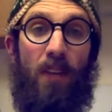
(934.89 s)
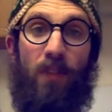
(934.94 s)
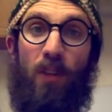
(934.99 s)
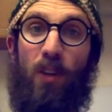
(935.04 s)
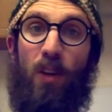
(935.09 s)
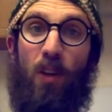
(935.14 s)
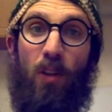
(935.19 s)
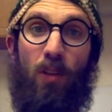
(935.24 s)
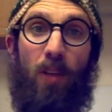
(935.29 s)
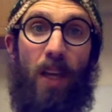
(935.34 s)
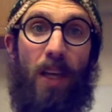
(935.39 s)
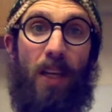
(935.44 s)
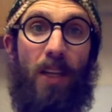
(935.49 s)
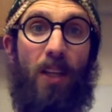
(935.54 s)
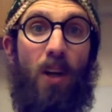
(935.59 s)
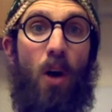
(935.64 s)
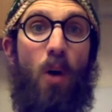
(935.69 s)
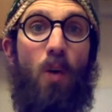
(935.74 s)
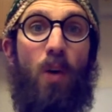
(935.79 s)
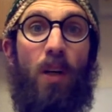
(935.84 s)
If you don't like
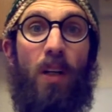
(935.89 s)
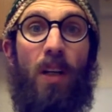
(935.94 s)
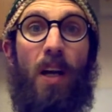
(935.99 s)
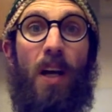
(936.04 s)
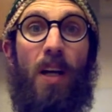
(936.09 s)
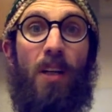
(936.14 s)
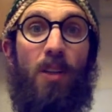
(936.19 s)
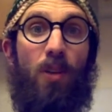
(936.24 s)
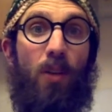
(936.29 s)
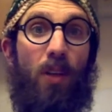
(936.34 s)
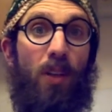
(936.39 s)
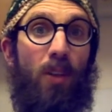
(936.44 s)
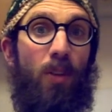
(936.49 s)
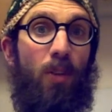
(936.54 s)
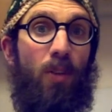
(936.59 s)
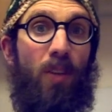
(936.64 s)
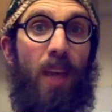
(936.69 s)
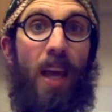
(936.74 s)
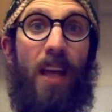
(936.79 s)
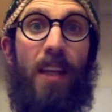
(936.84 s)
coconut, you can
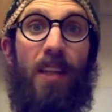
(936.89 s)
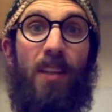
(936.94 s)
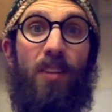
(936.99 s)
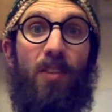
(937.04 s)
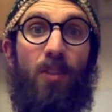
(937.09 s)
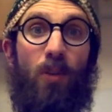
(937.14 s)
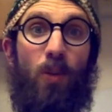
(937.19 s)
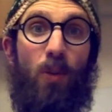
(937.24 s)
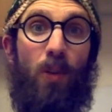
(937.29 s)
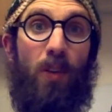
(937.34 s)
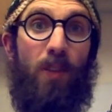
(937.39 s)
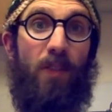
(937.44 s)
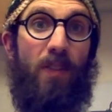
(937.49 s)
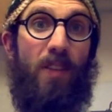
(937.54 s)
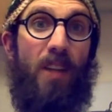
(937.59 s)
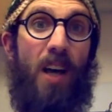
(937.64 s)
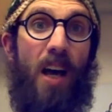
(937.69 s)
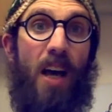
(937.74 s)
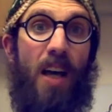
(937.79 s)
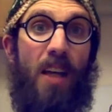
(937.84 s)
use any sort of
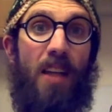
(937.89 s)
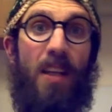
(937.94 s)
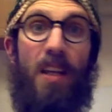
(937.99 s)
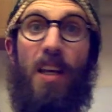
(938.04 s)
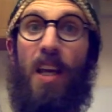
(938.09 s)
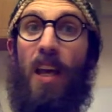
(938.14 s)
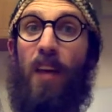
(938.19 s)
nut.